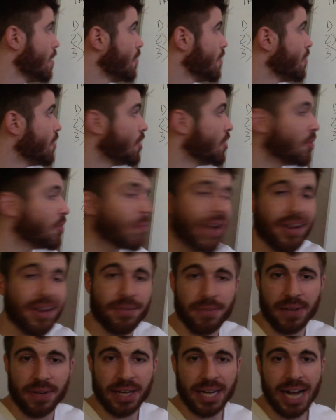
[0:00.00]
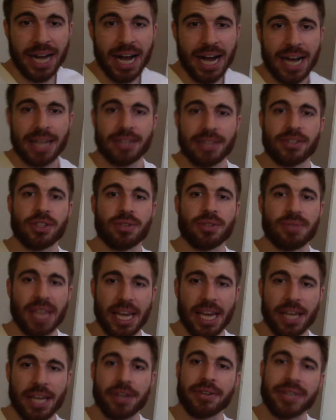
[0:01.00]
then you have got to
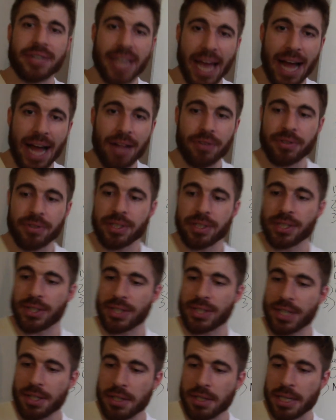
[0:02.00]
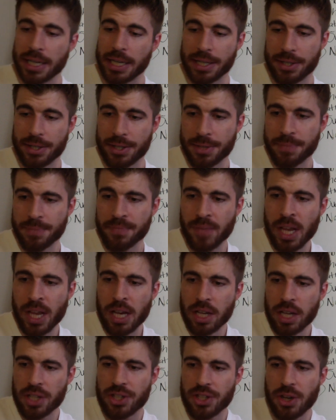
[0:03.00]
take your calories serious.
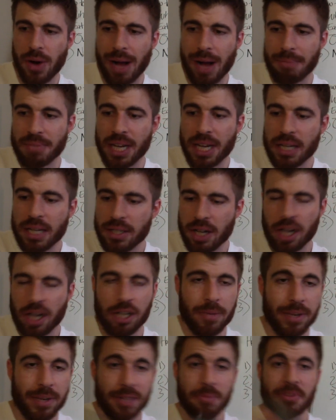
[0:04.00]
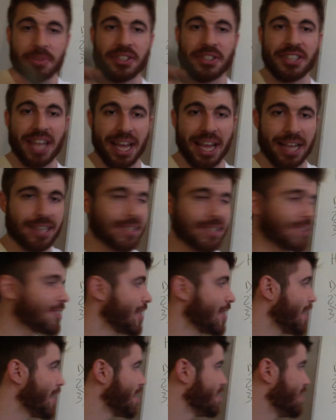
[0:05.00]
So I'm done talking about the mistakes,
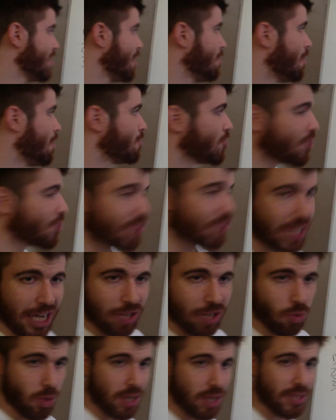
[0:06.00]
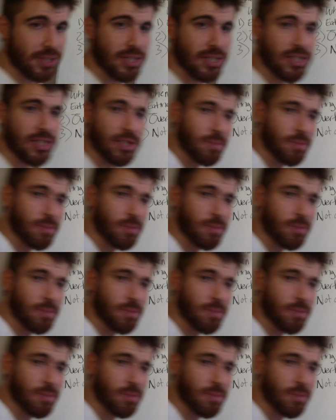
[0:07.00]
okay? Because I'm, I'm sure you guys want to see some